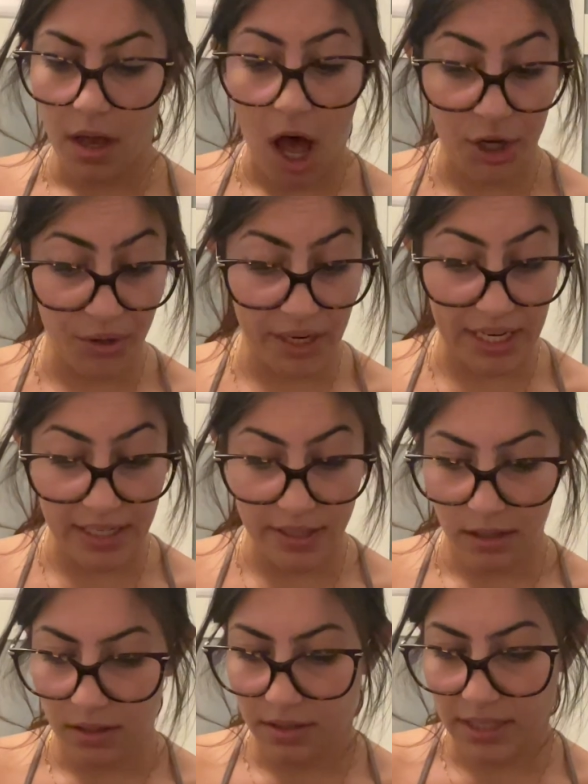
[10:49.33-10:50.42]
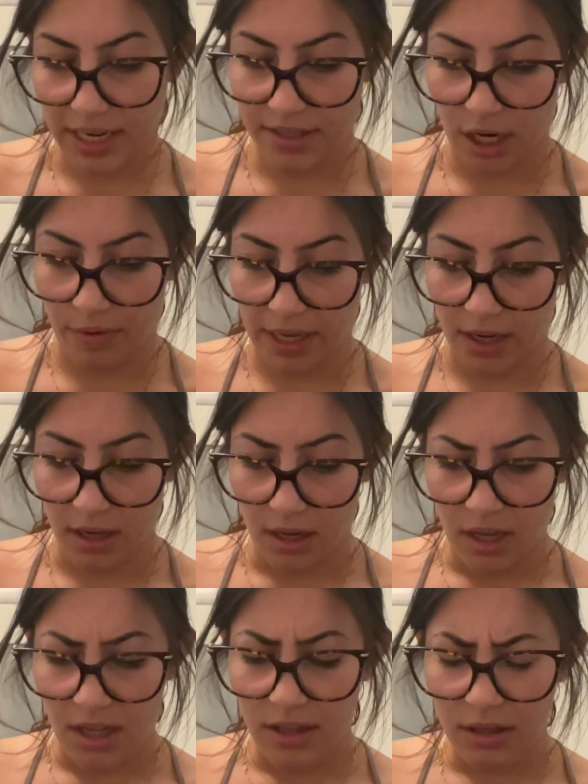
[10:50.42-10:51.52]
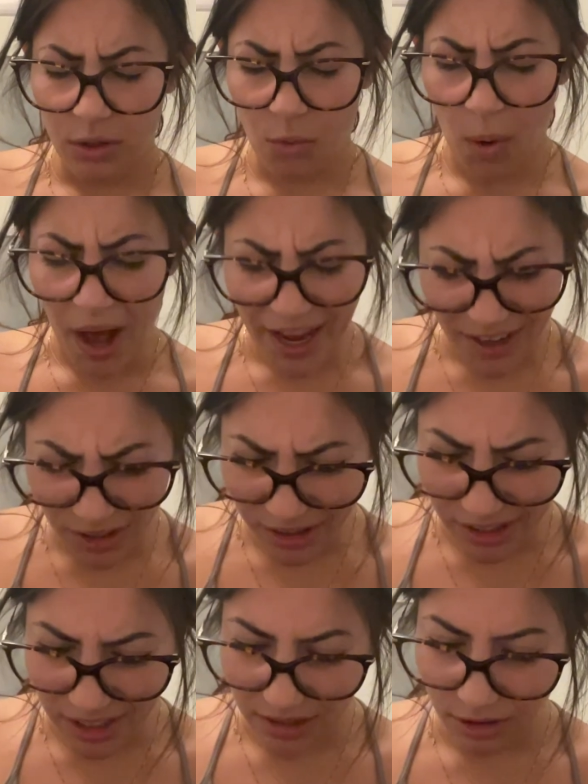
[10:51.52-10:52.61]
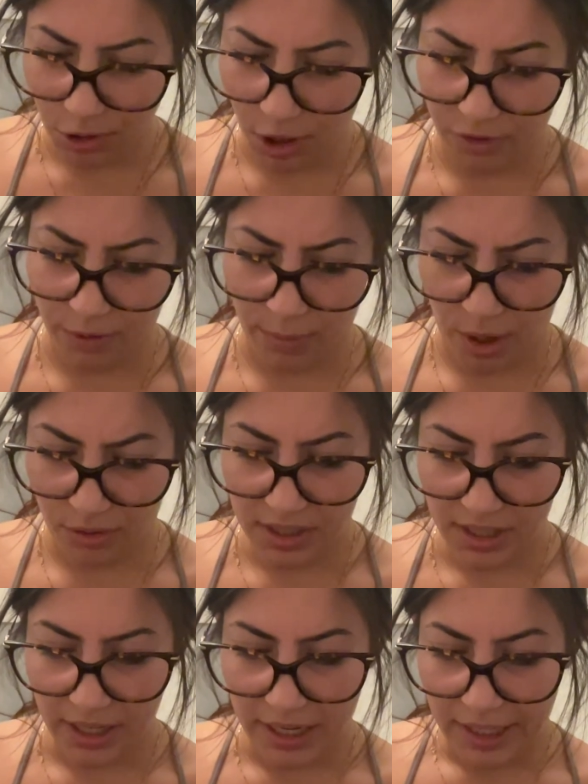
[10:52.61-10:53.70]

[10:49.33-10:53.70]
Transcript: Agreed, said Zoe. The wild, Grover moaned.